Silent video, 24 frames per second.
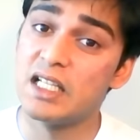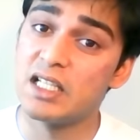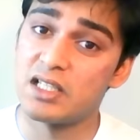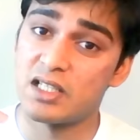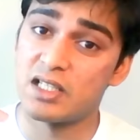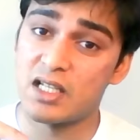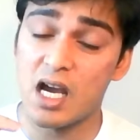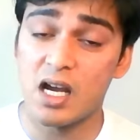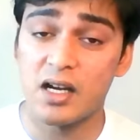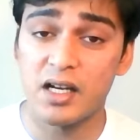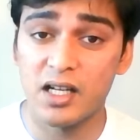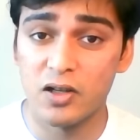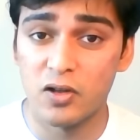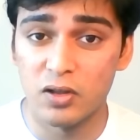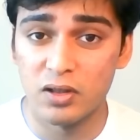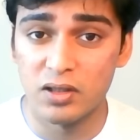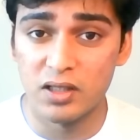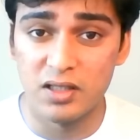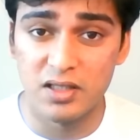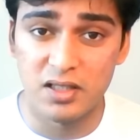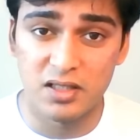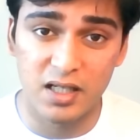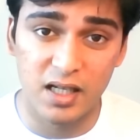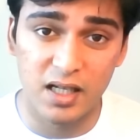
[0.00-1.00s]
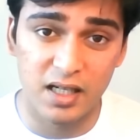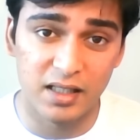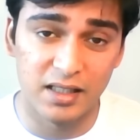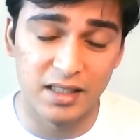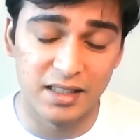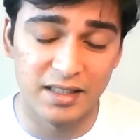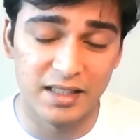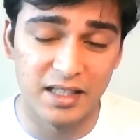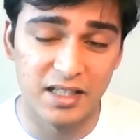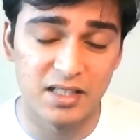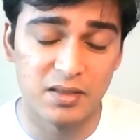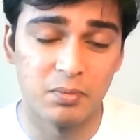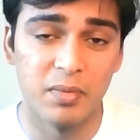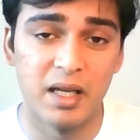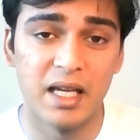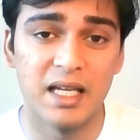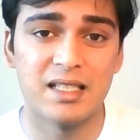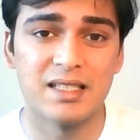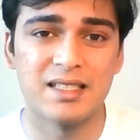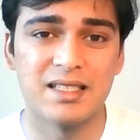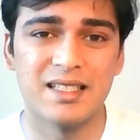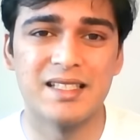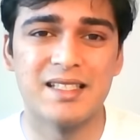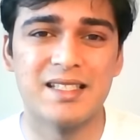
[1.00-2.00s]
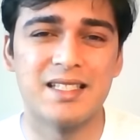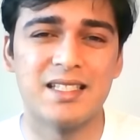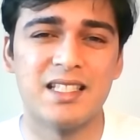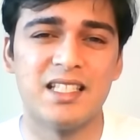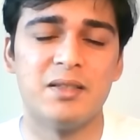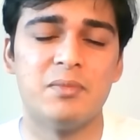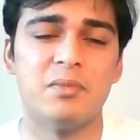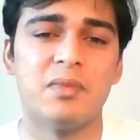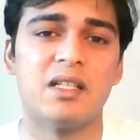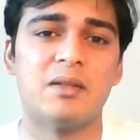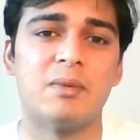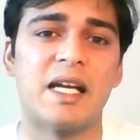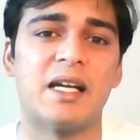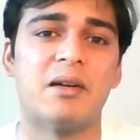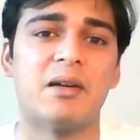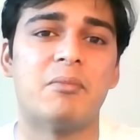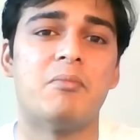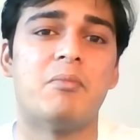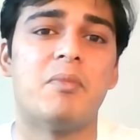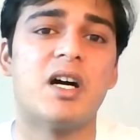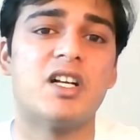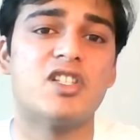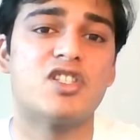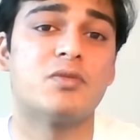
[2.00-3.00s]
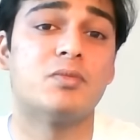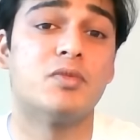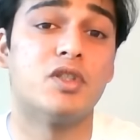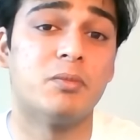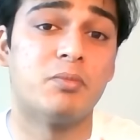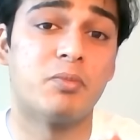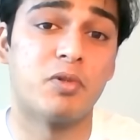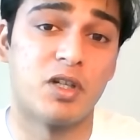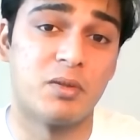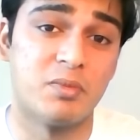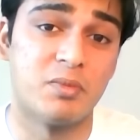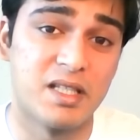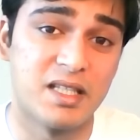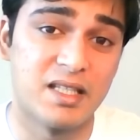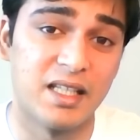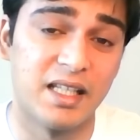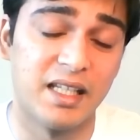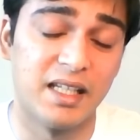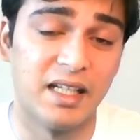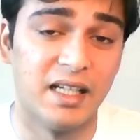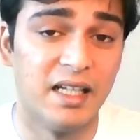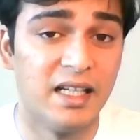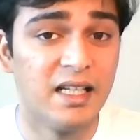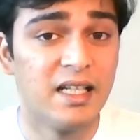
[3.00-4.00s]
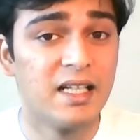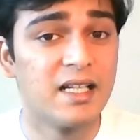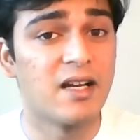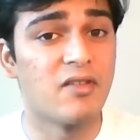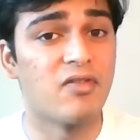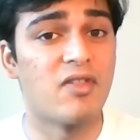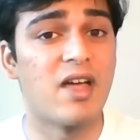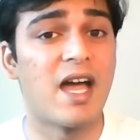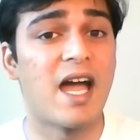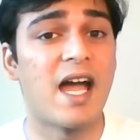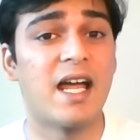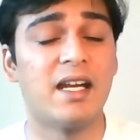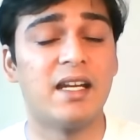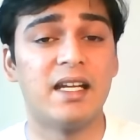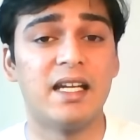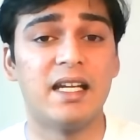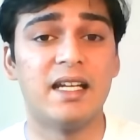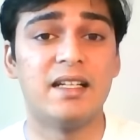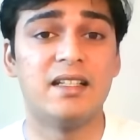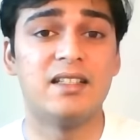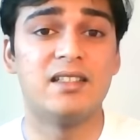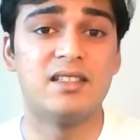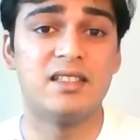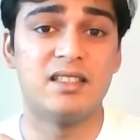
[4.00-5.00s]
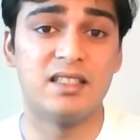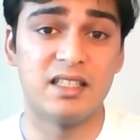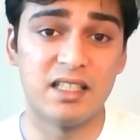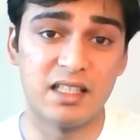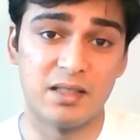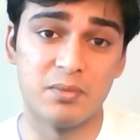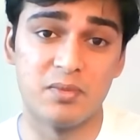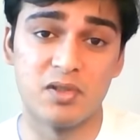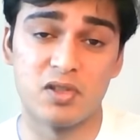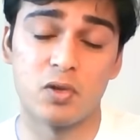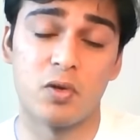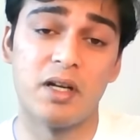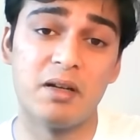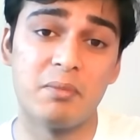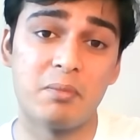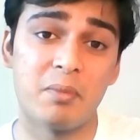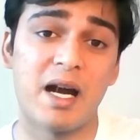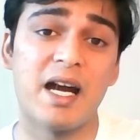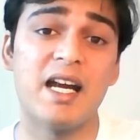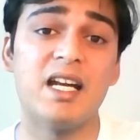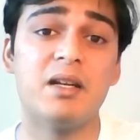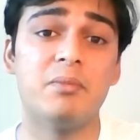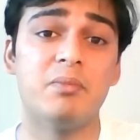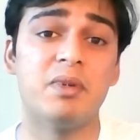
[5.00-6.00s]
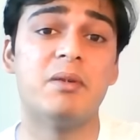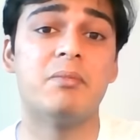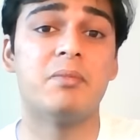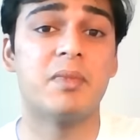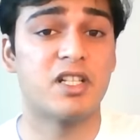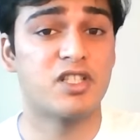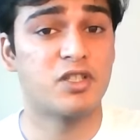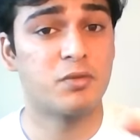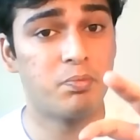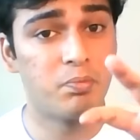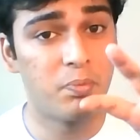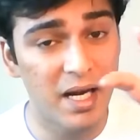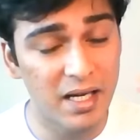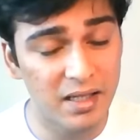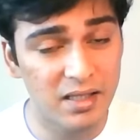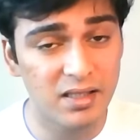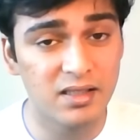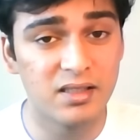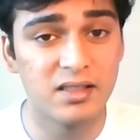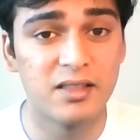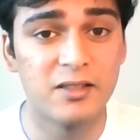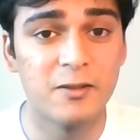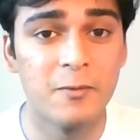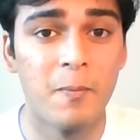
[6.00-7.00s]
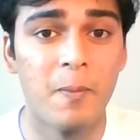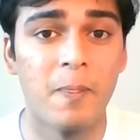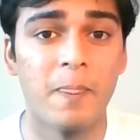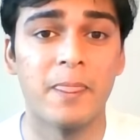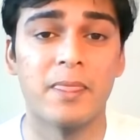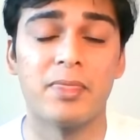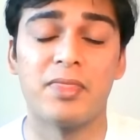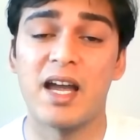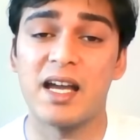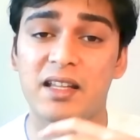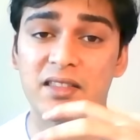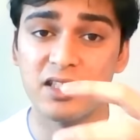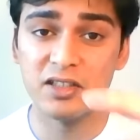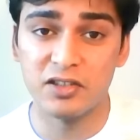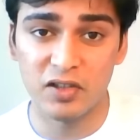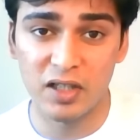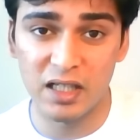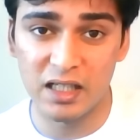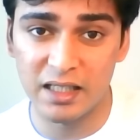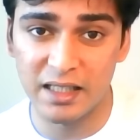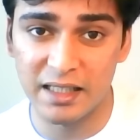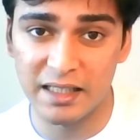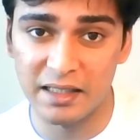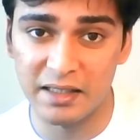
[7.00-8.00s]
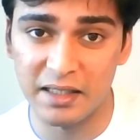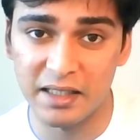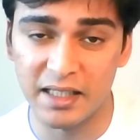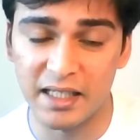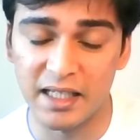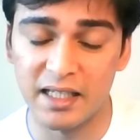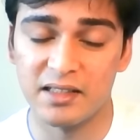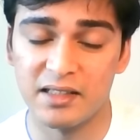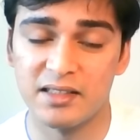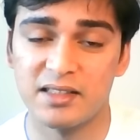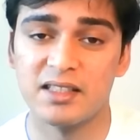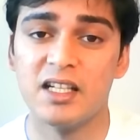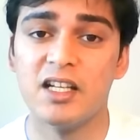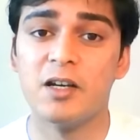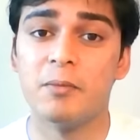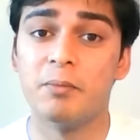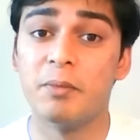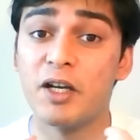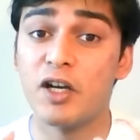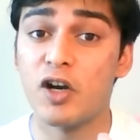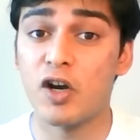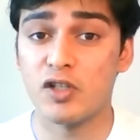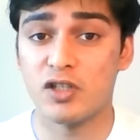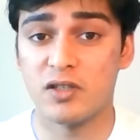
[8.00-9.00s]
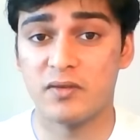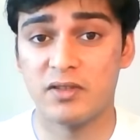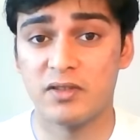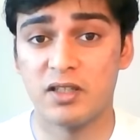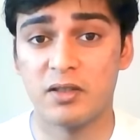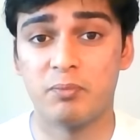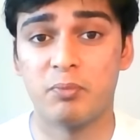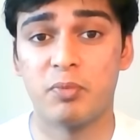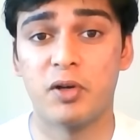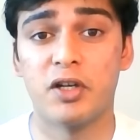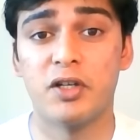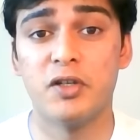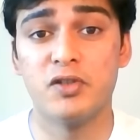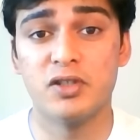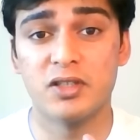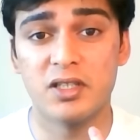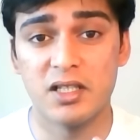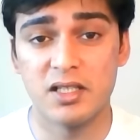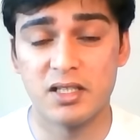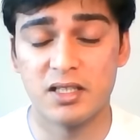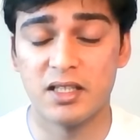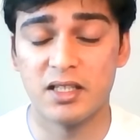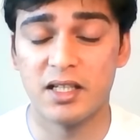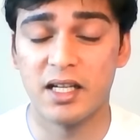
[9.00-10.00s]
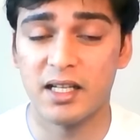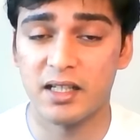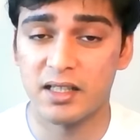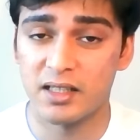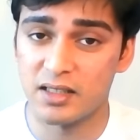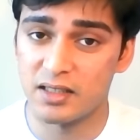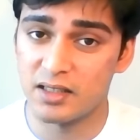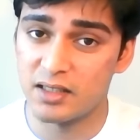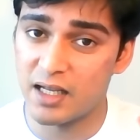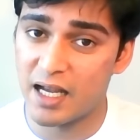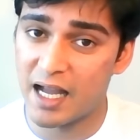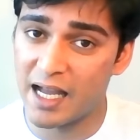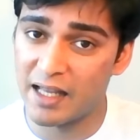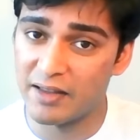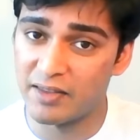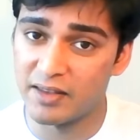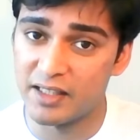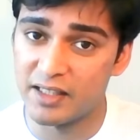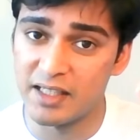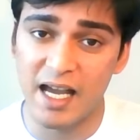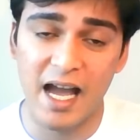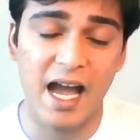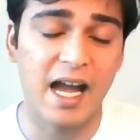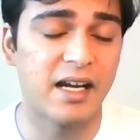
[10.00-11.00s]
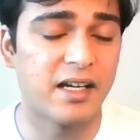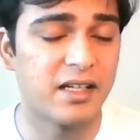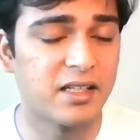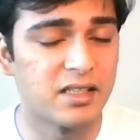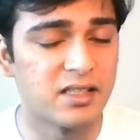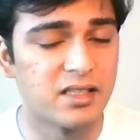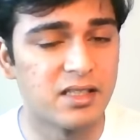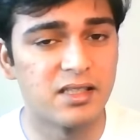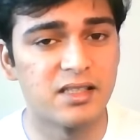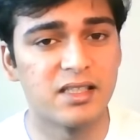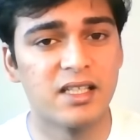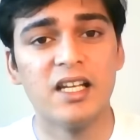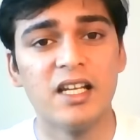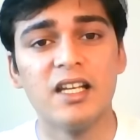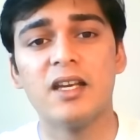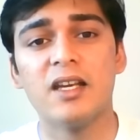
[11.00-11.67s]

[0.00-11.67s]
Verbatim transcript: starring Golden Star Ganesh, makes it seem like much more promising than it seems. So it might be much better than the trailer indicates because of the producers, director and the actors.